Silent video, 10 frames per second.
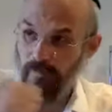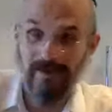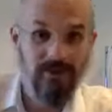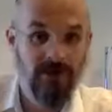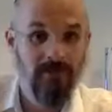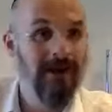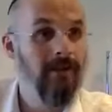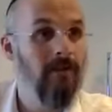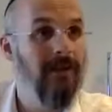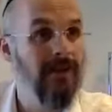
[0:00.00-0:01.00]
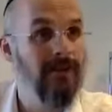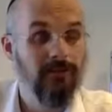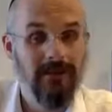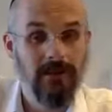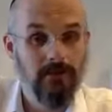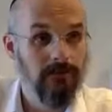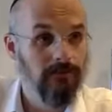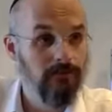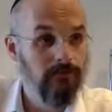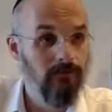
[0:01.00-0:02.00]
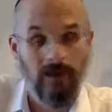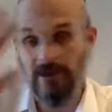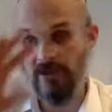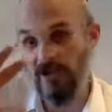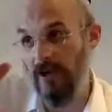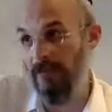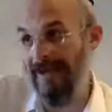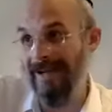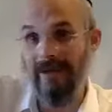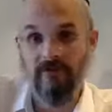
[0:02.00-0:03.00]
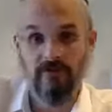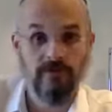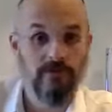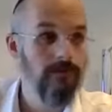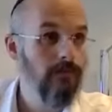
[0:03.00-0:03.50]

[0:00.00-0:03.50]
in Shemayim, they made a decree that this couple can't have children.